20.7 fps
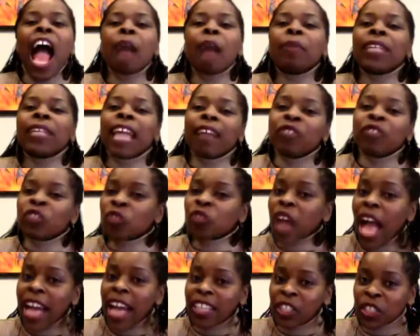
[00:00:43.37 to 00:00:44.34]
I'm a life
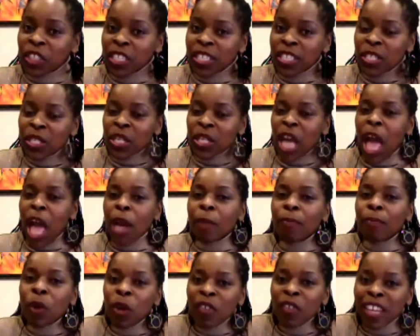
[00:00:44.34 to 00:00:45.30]
strategist
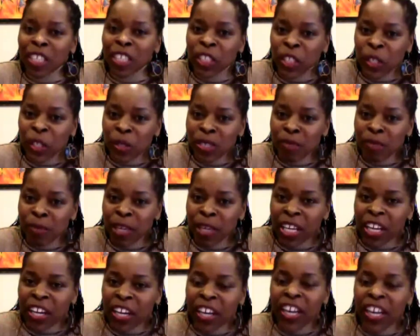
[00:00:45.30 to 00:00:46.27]
and a motivational
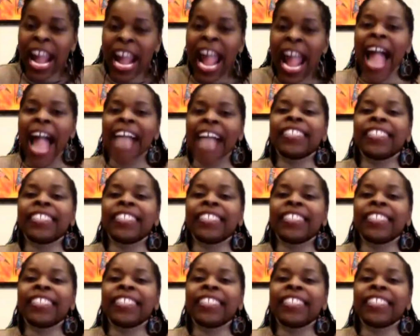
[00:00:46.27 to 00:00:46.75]
speaker.